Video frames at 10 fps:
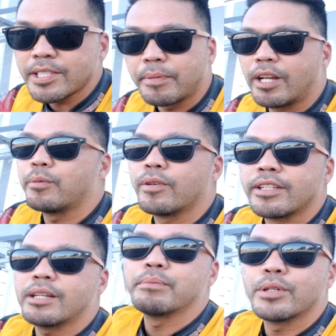but I will
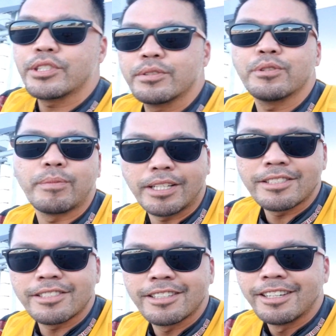not push it too
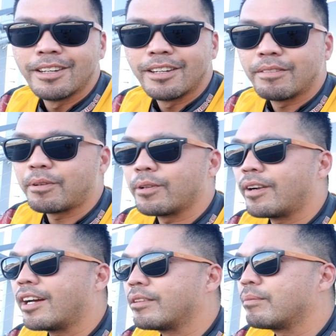much further
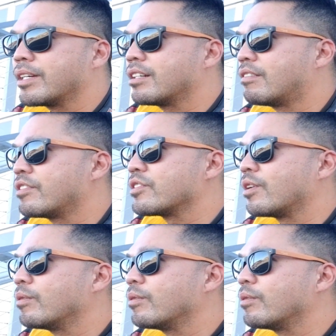out into my comfort zone.